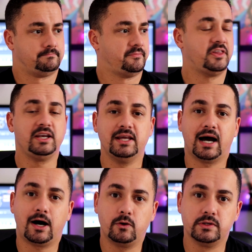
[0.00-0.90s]
3
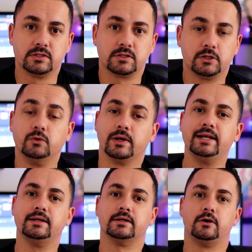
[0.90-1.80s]
hours to
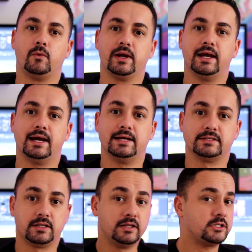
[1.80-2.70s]
render,
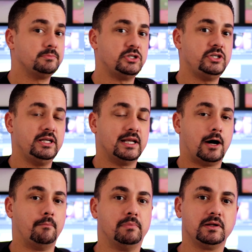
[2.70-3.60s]
whereas this machine
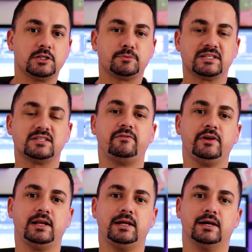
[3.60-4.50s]
now built
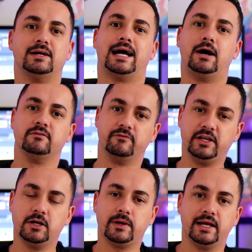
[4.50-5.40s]
specifically around
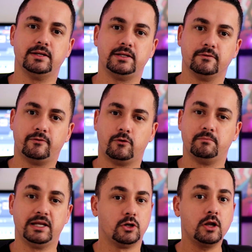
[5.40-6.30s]
video editing for
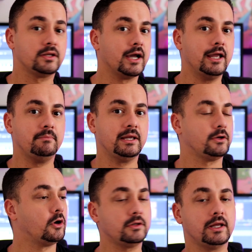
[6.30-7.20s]
me, not
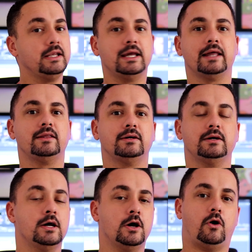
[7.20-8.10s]
gaming, not any other